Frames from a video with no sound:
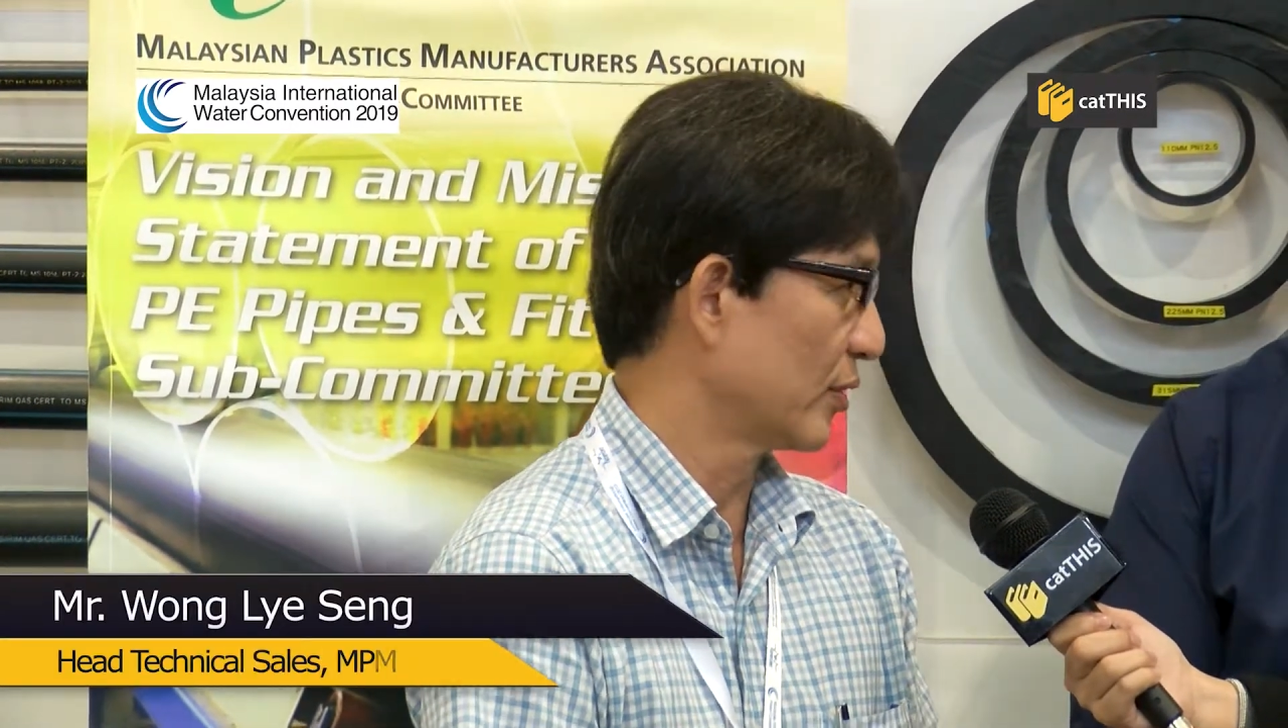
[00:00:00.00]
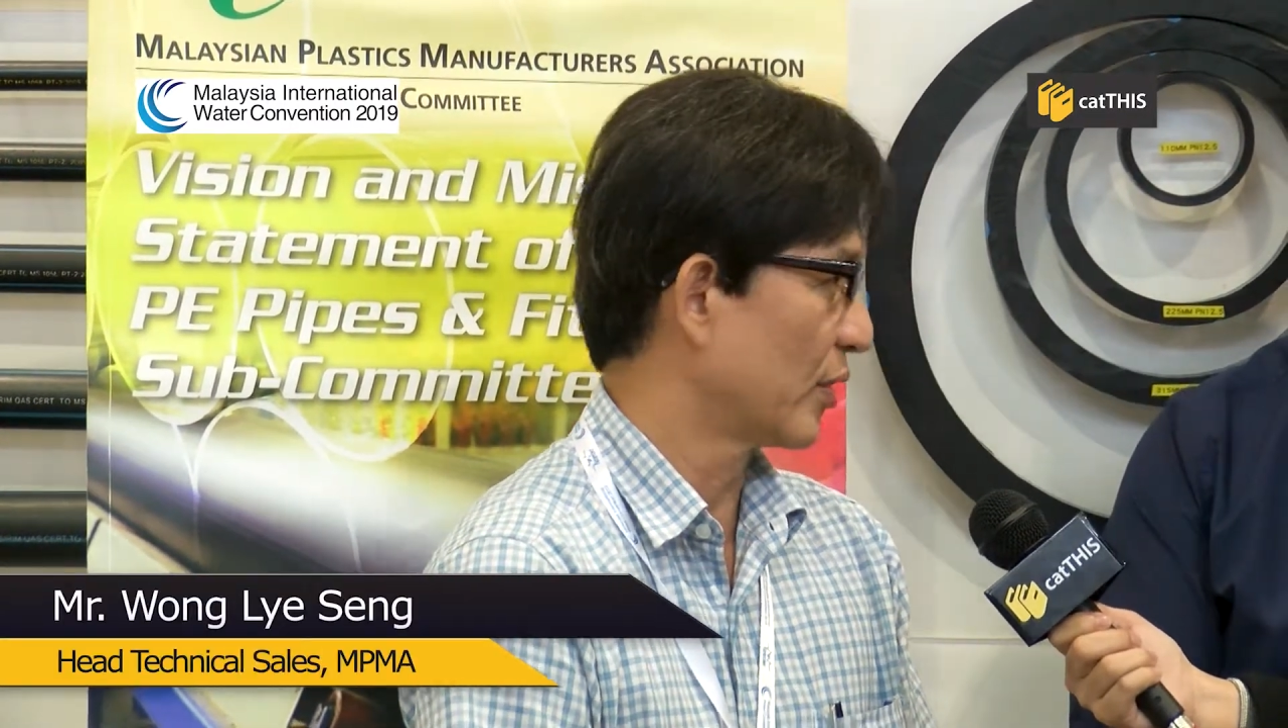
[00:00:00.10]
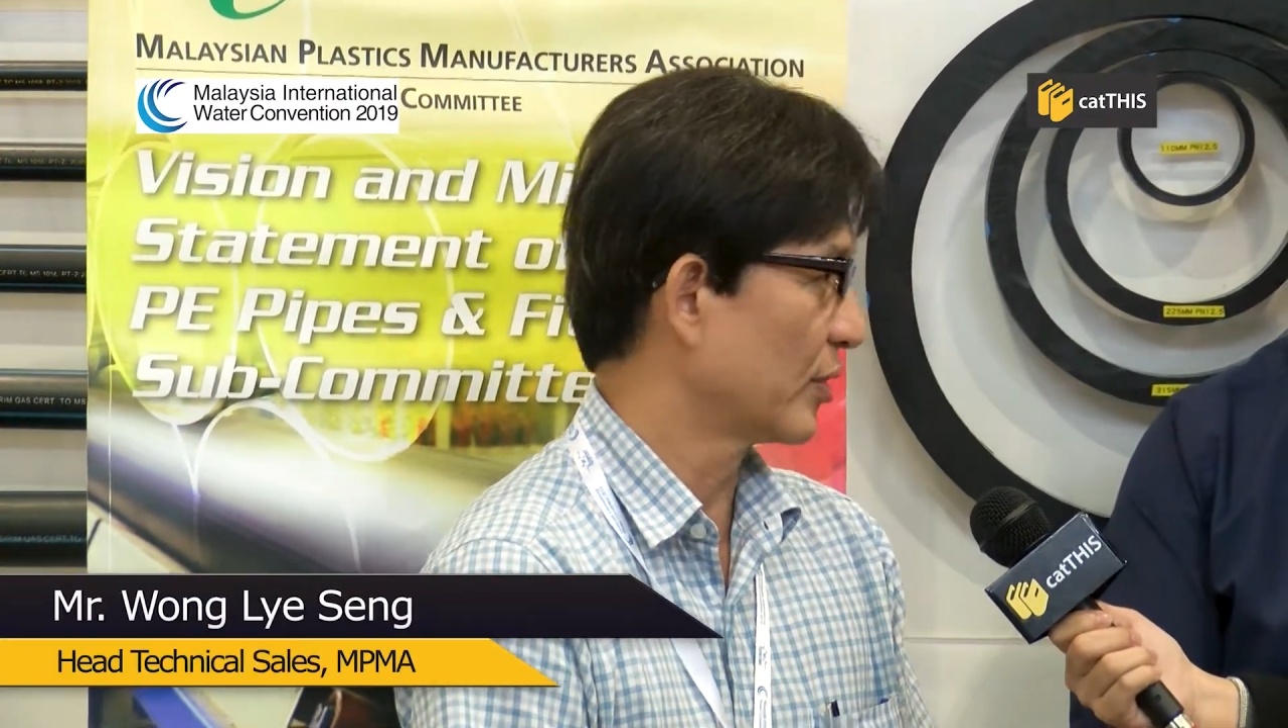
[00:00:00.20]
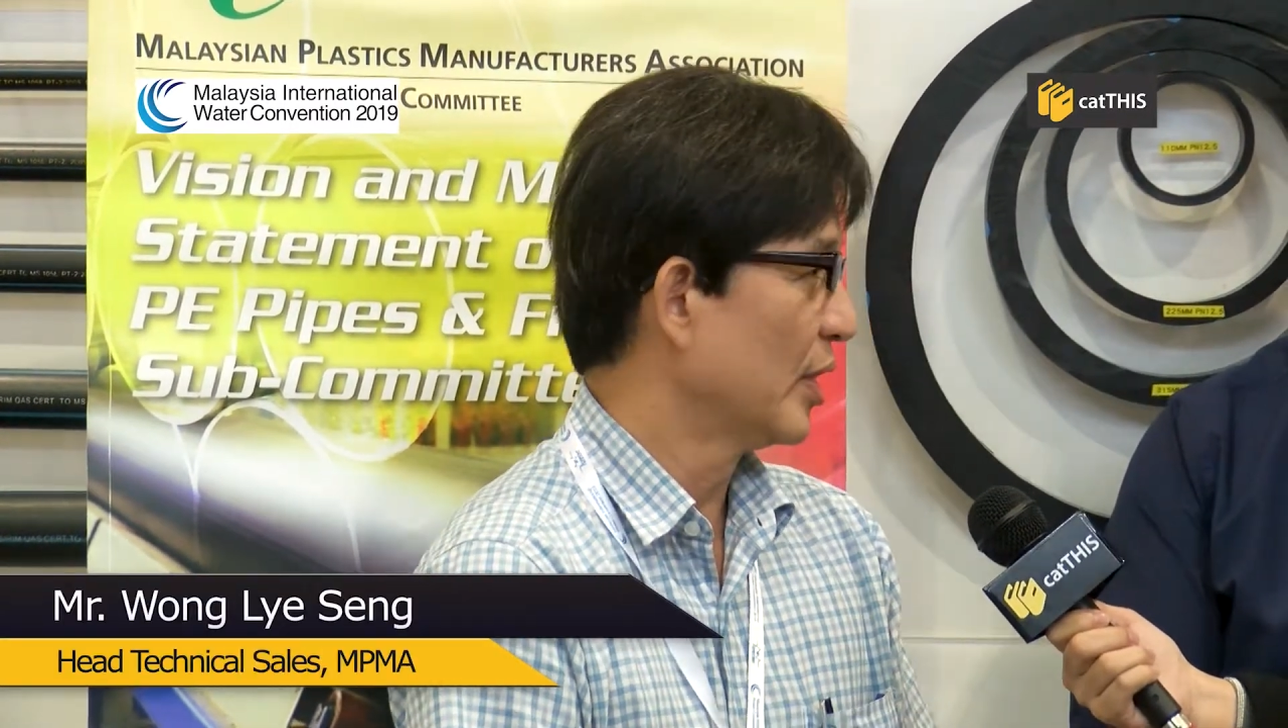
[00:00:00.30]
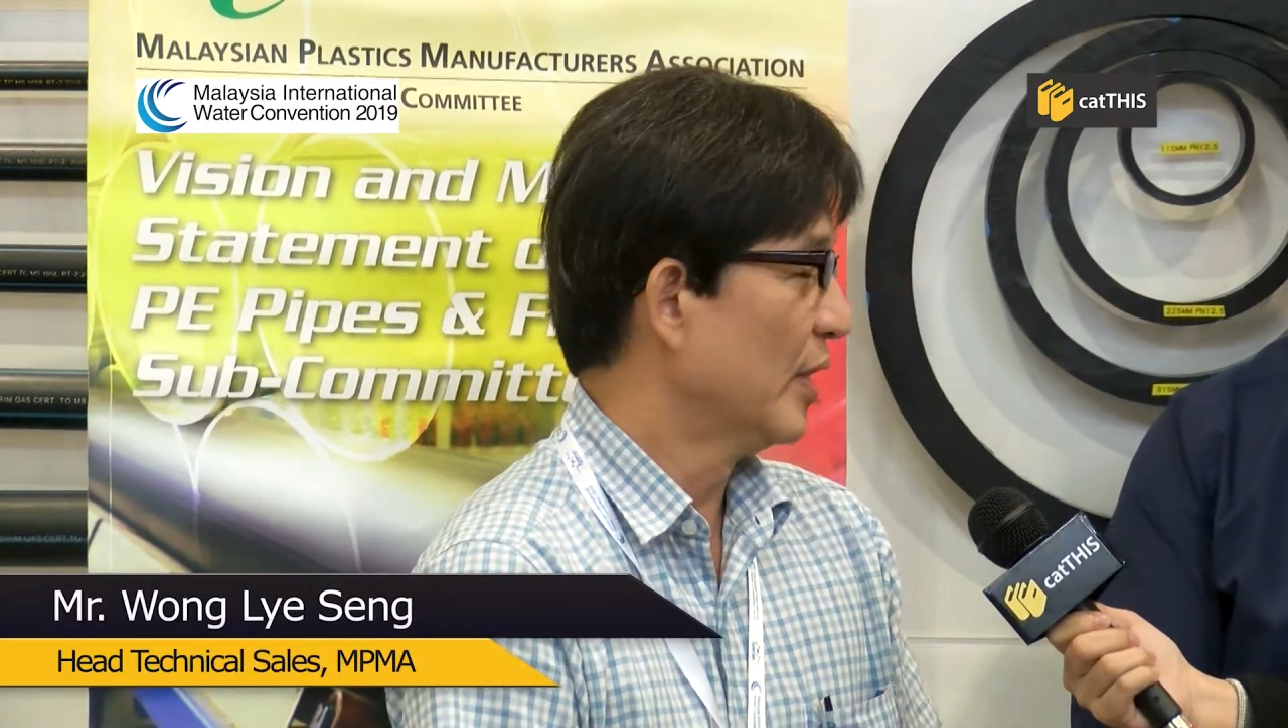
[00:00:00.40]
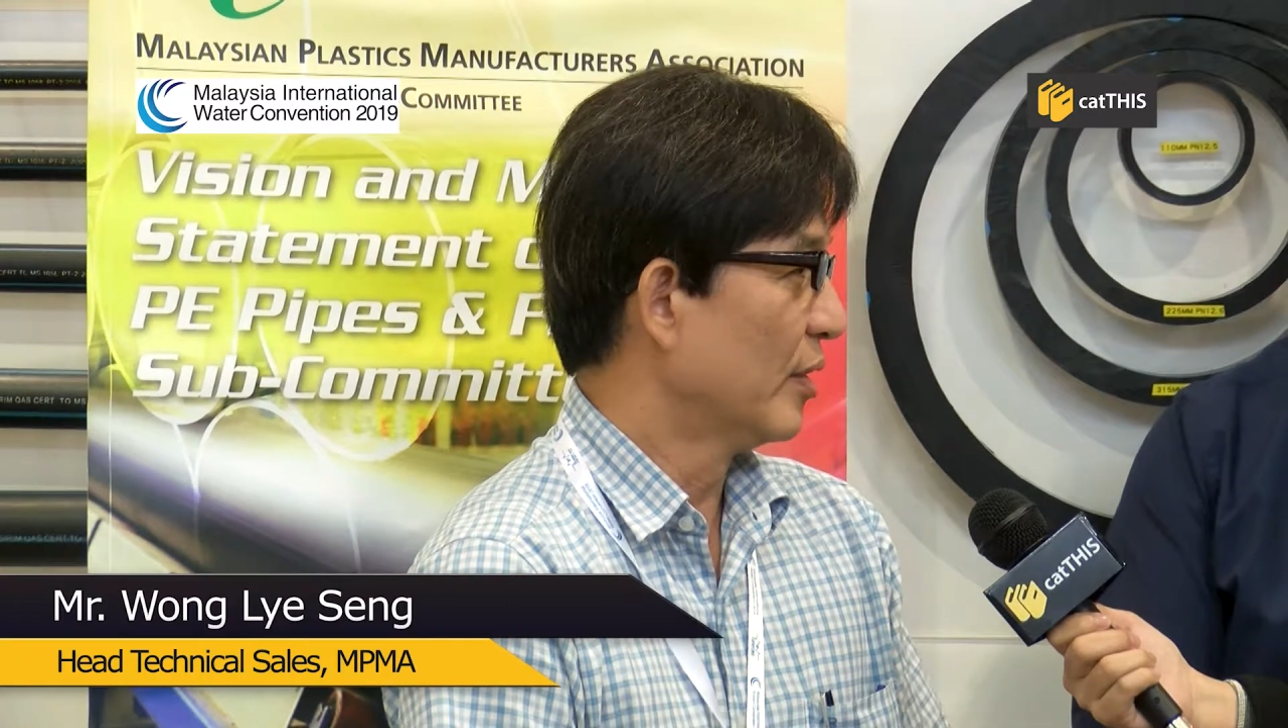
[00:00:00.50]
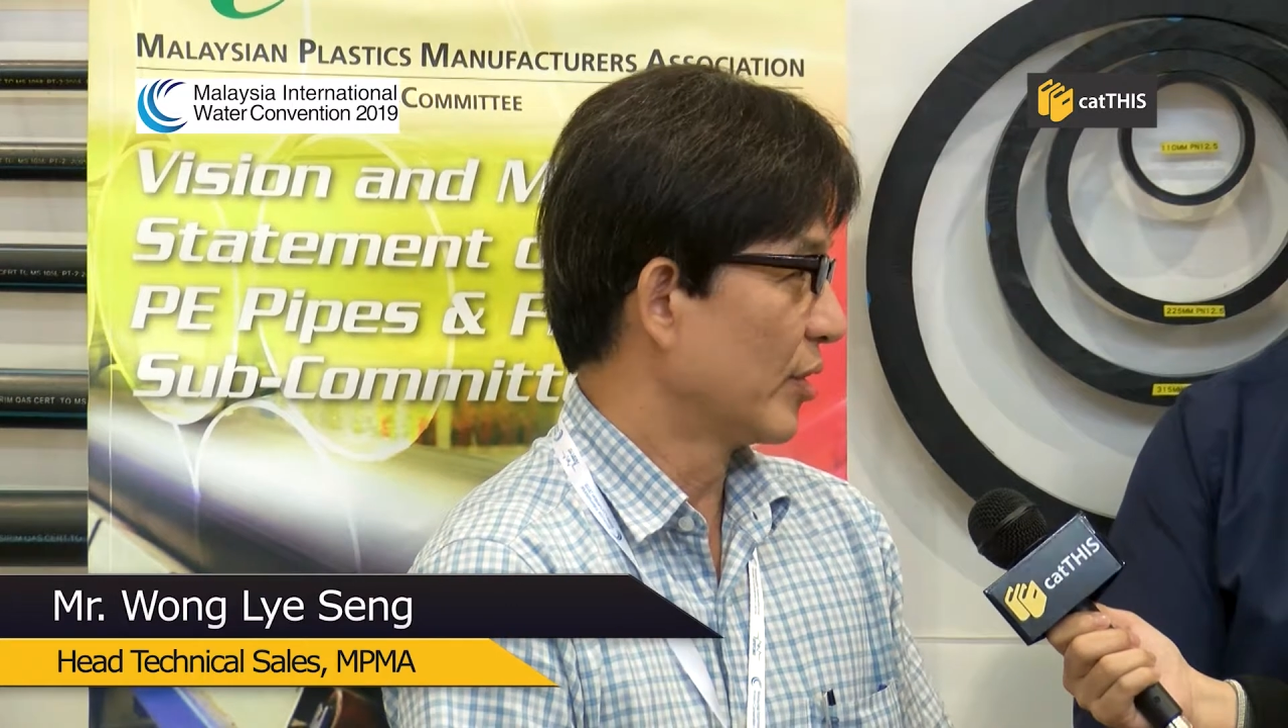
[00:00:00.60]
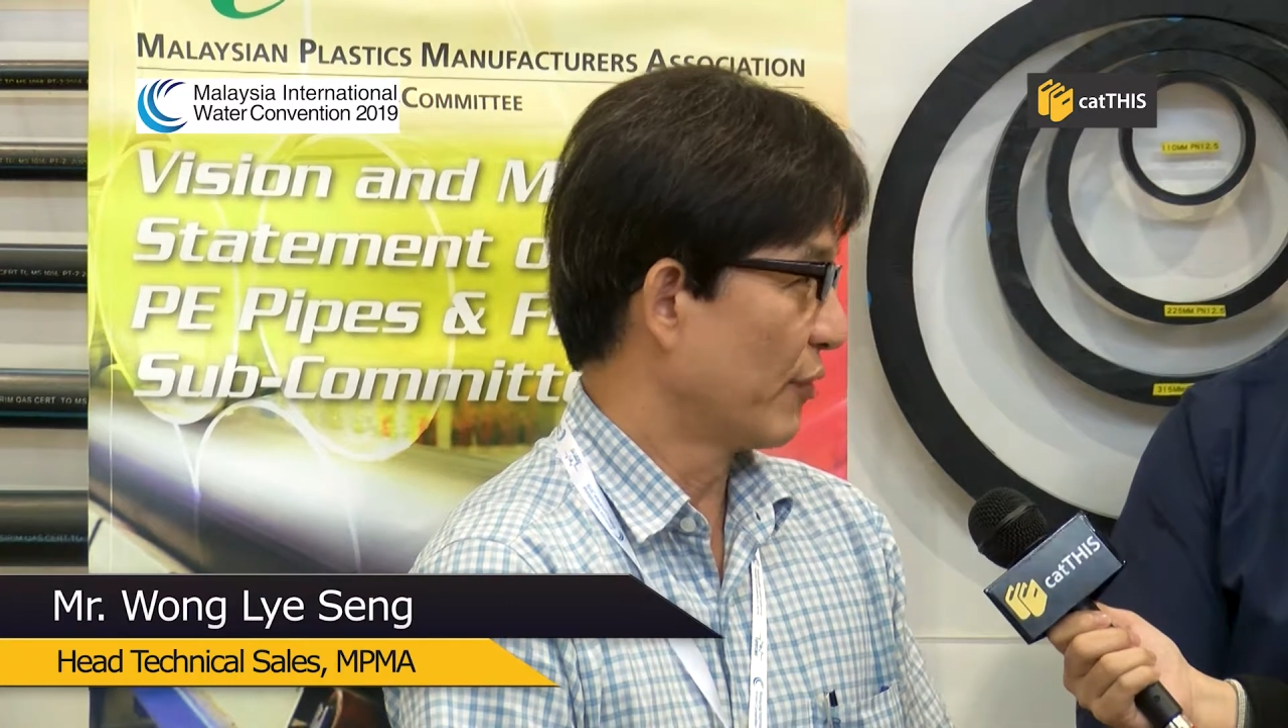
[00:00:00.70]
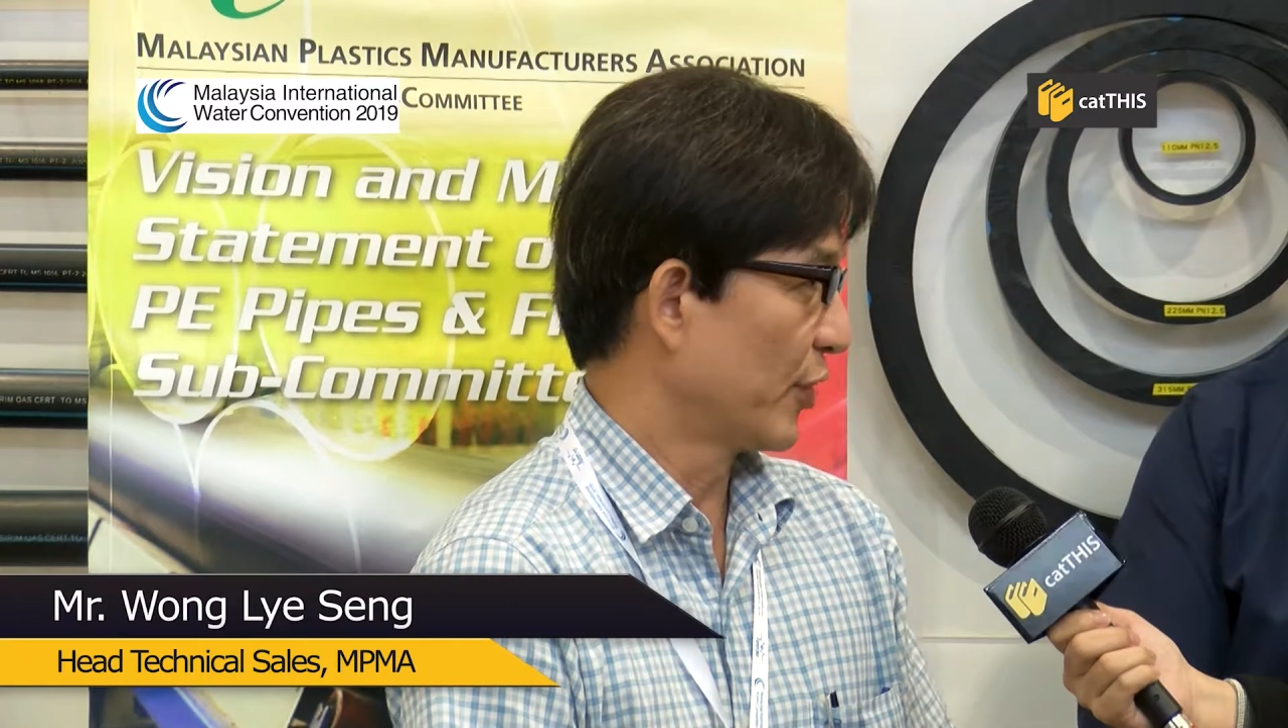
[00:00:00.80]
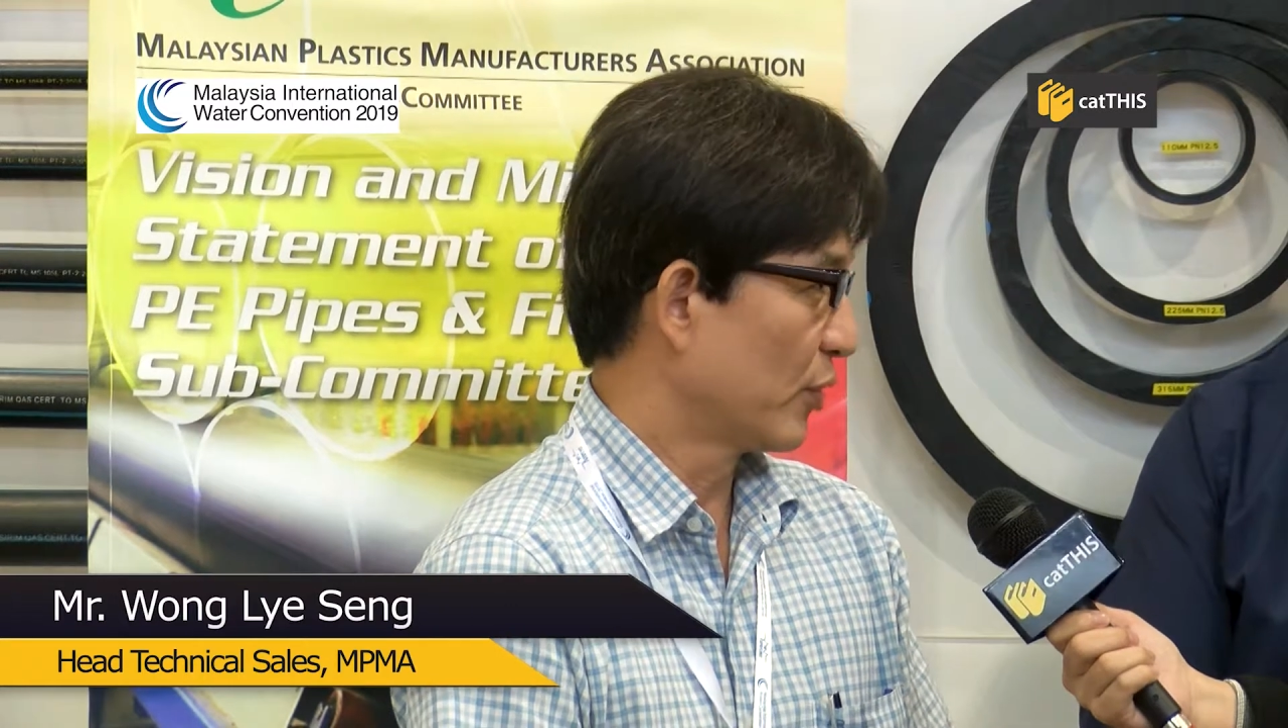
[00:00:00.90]

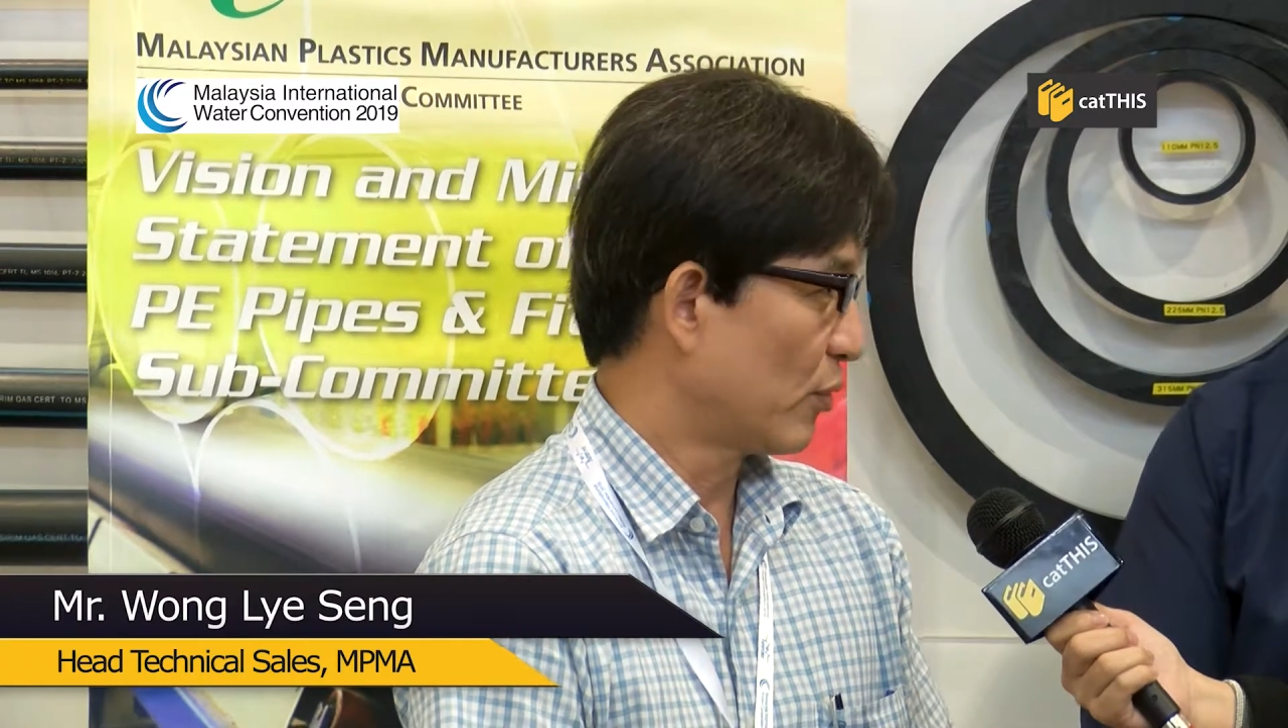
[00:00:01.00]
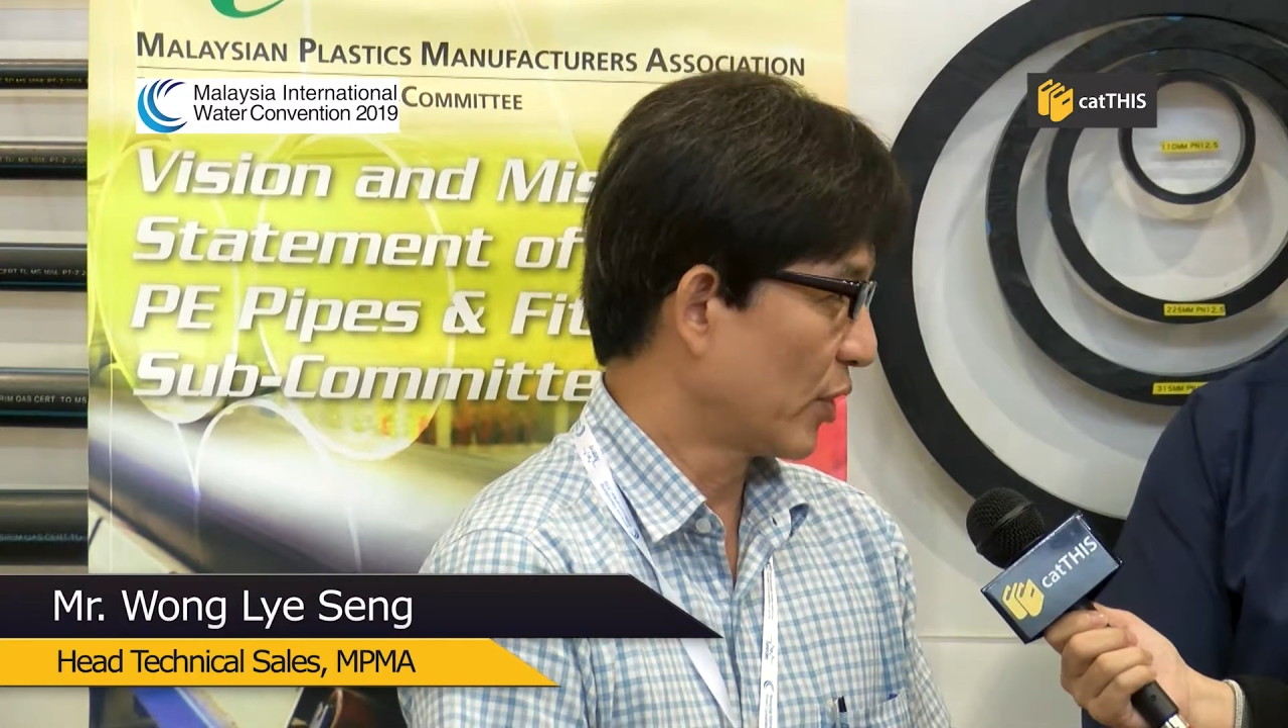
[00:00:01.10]
non-revenue